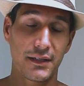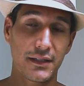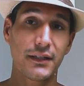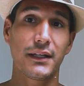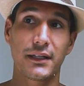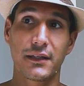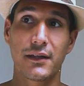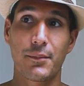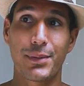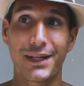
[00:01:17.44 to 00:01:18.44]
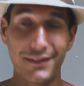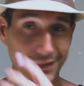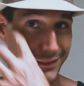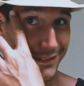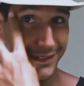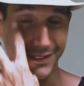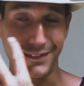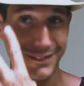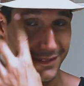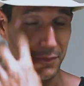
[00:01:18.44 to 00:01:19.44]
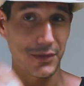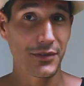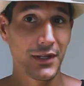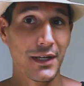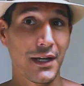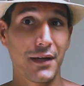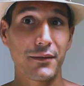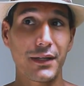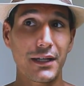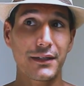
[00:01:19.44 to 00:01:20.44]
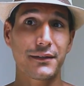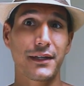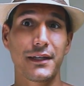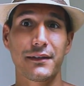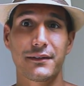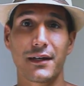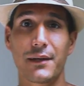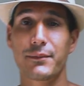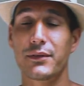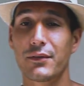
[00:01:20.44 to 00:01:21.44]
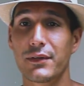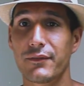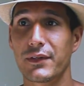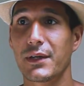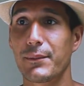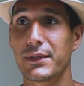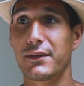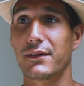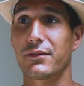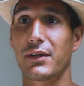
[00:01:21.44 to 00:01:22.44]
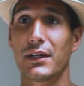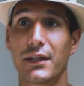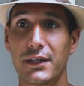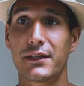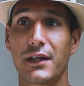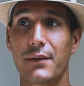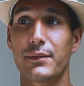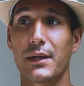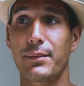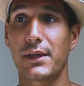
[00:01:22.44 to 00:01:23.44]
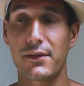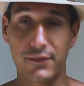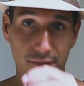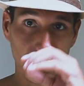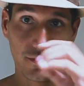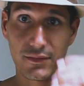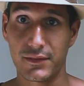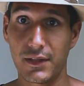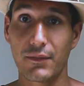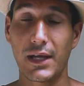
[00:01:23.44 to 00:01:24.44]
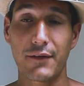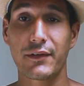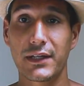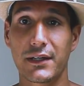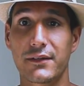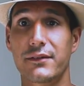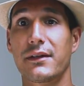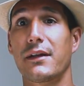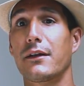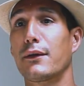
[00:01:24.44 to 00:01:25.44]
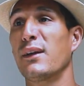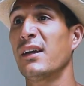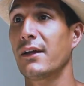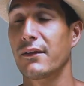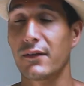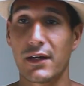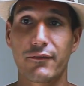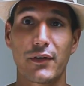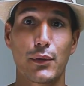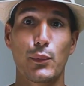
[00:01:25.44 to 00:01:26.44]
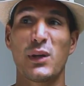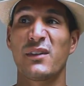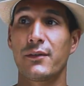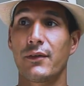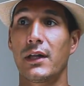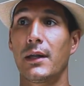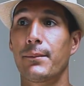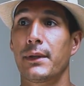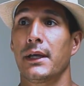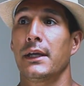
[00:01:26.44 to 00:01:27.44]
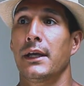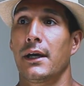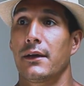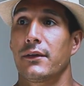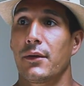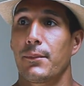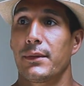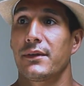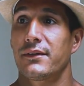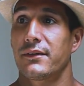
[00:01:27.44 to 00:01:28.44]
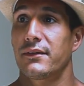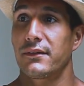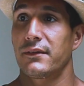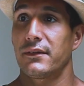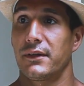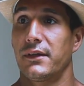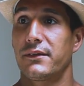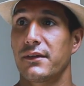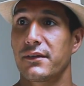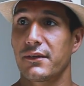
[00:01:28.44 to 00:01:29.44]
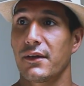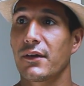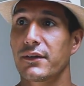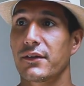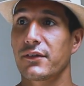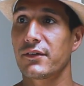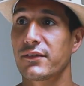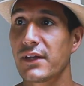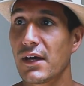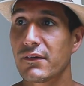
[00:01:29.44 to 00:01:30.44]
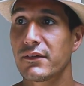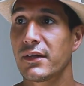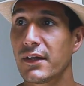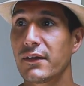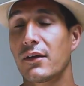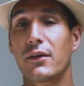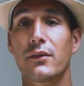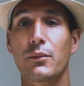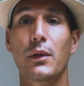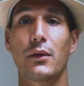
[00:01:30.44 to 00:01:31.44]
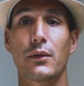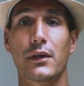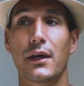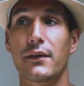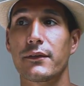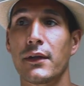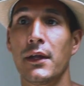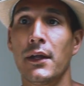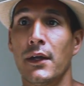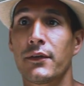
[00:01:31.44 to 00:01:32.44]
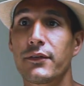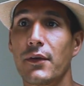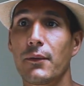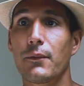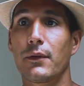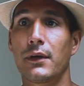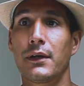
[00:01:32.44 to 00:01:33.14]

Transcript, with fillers: clean, but at least it's consistent, which a lot of times you don't even come into this, right? A lot of times applications are just, they don't have any kind of standard. They're not very well developed, uh, you know, but this, he says here, the architecture is sound and the code is well organized. So